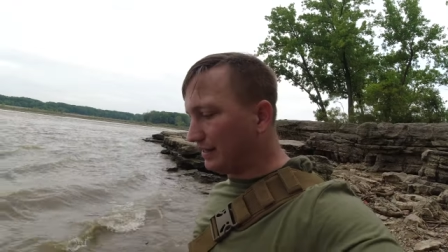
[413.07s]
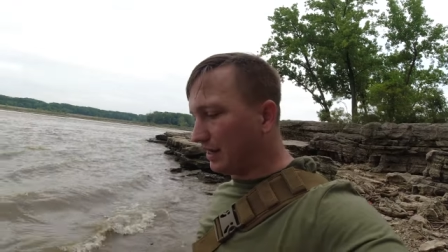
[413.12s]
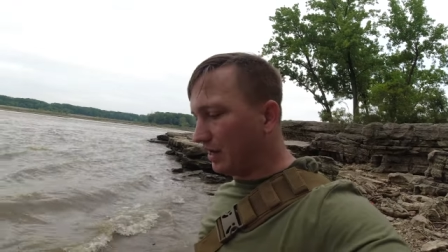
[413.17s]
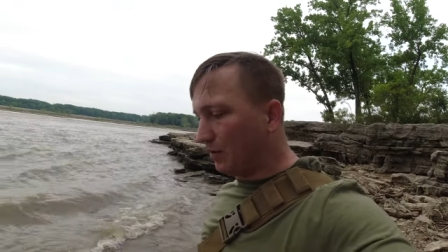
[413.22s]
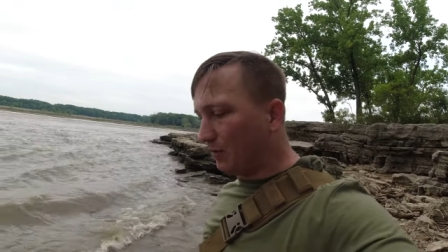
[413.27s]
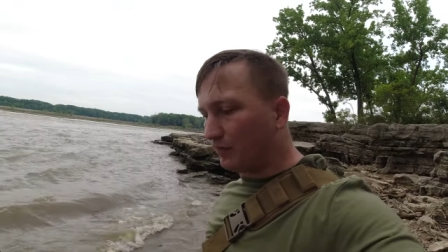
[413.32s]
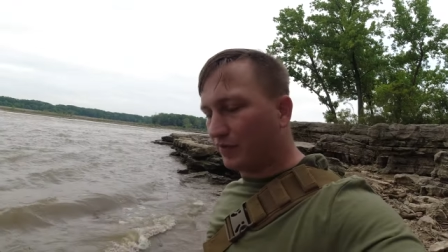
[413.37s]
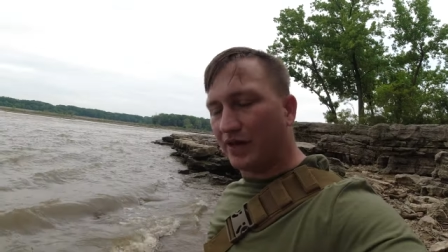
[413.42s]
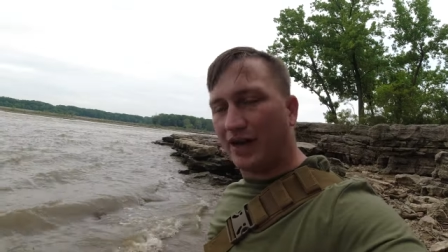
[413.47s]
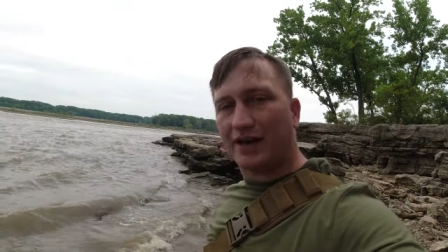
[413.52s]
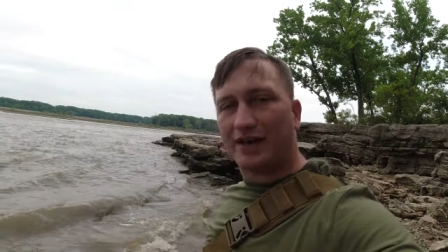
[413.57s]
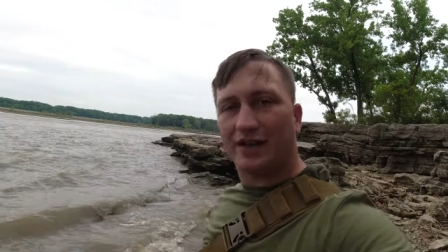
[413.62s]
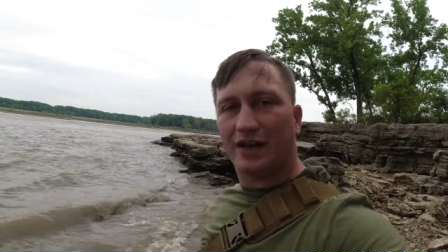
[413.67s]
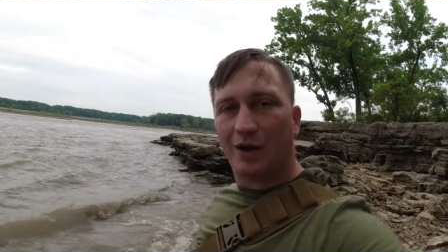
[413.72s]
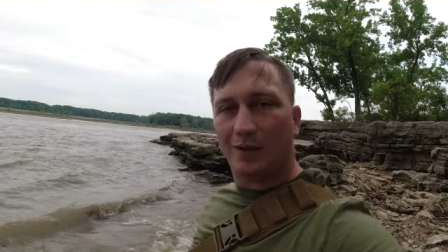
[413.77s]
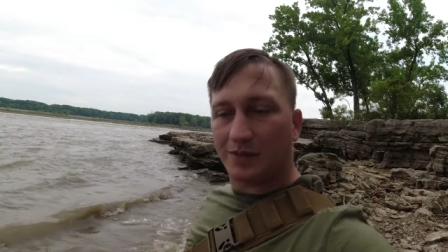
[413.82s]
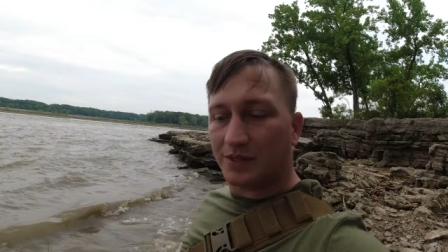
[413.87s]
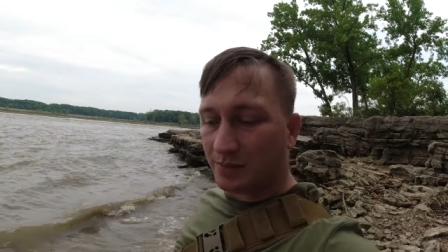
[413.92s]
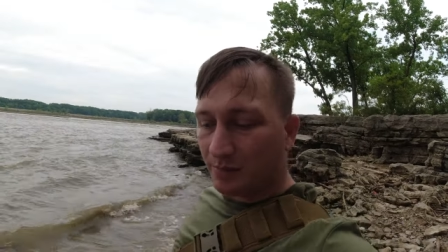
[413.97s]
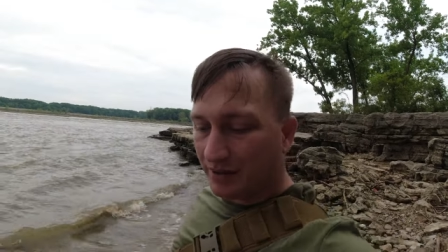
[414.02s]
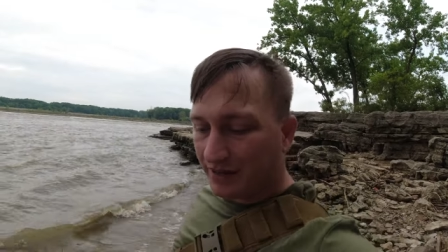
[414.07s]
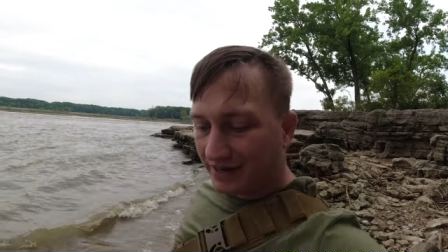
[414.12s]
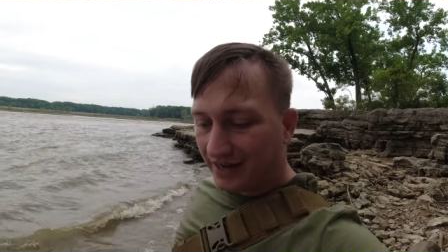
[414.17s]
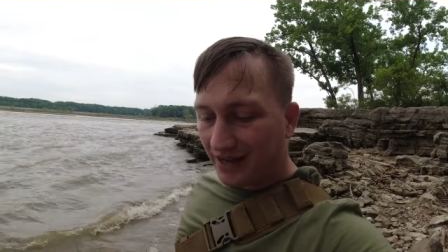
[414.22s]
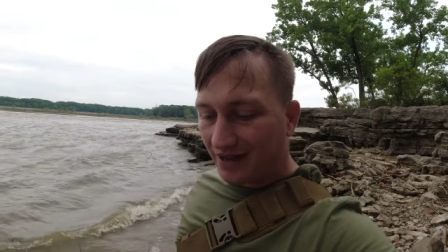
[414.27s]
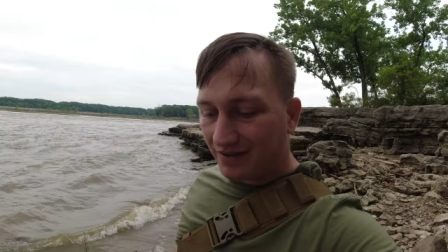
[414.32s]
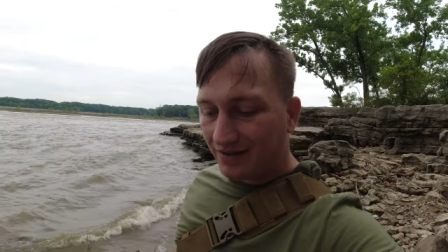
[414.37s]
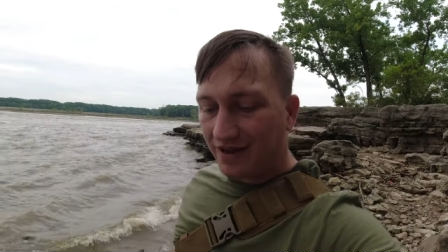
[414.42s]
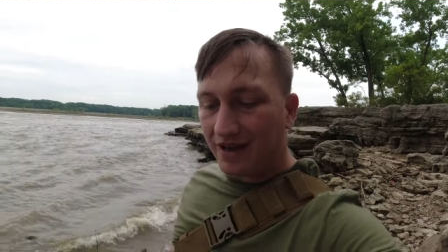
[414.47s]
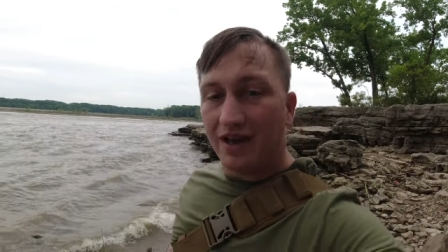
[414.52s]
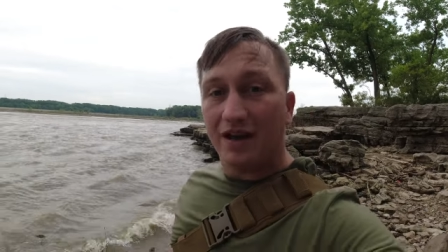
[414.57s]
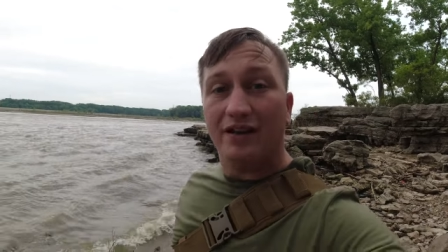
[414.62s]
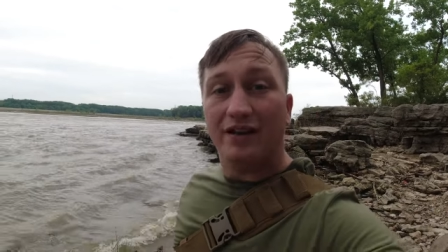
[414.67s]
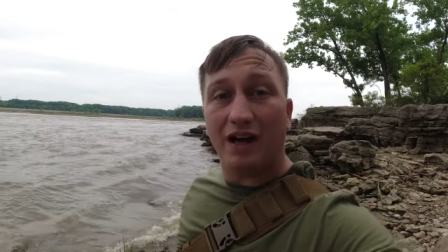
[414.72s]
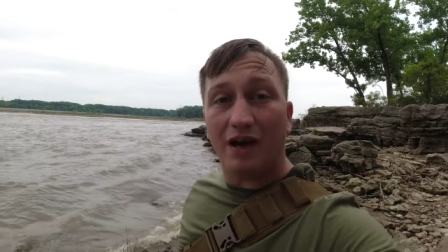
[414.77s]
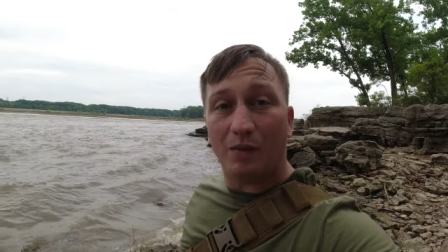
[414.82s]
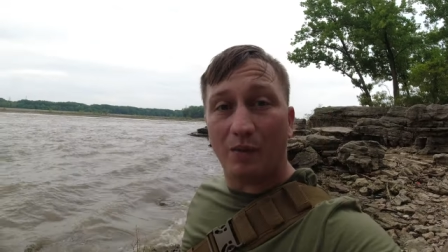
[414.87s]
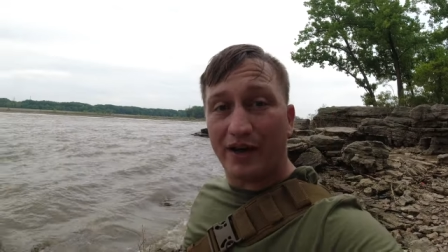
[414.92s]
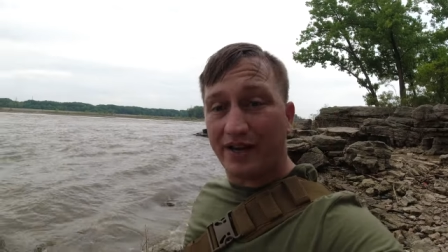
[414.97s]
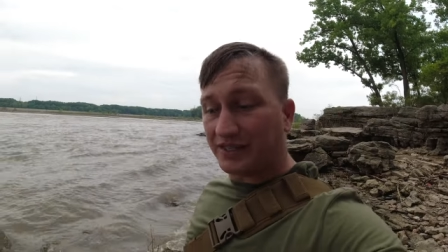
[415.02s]
Hopefully I can help somebody out,
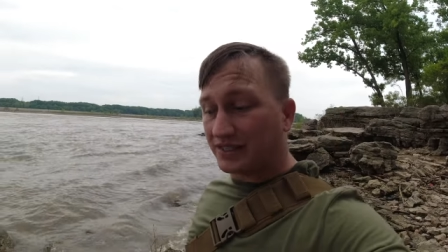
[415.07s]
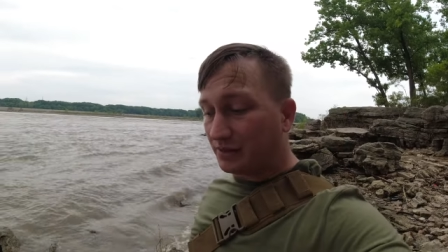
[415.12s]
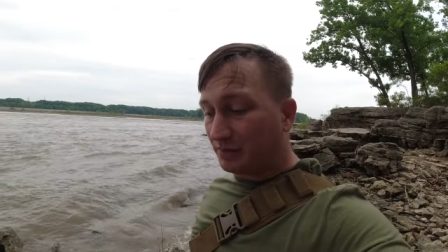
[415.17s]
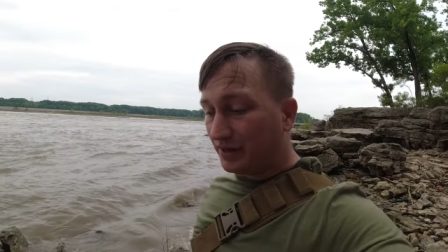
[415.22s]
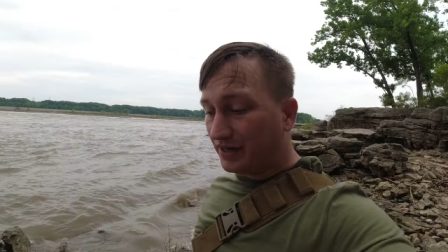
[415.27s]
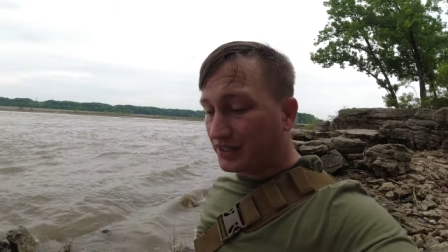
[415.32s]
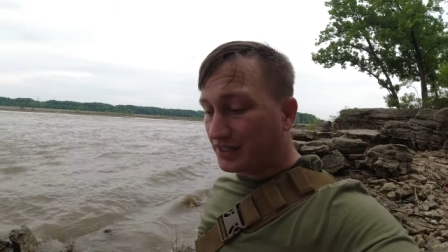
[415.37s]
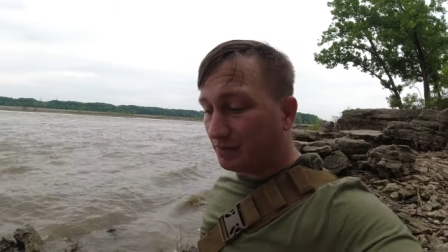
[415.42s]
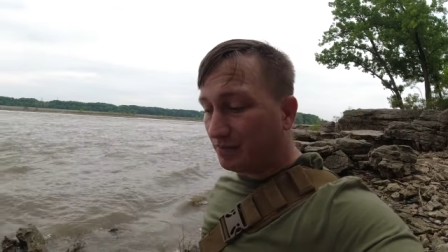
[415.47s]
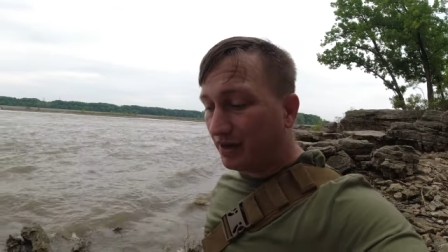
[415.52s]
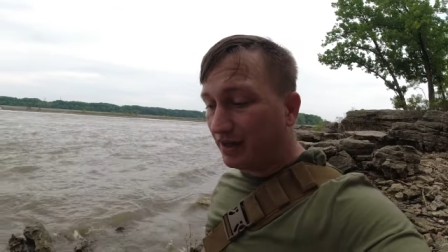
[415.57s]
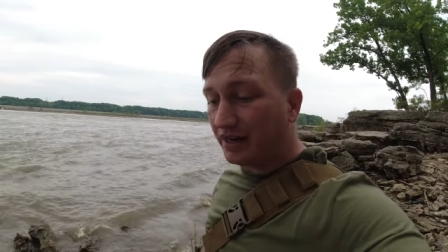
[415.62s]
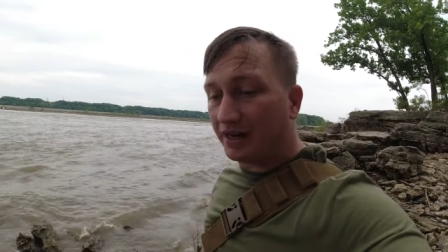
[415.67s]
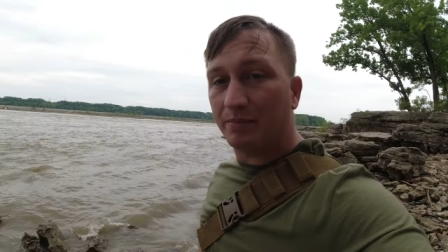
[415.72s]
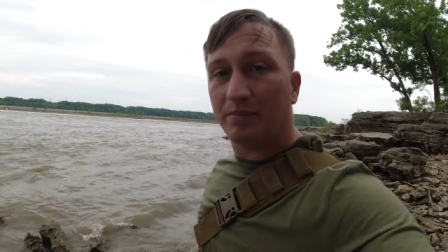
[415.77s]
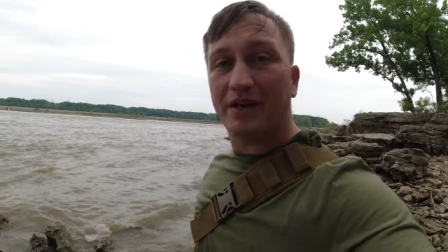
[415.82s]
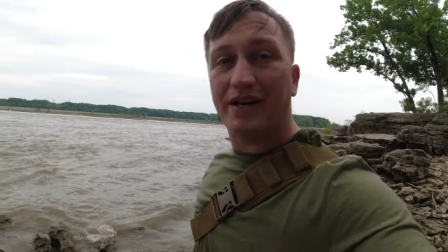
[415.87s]
not waste a bunch of money,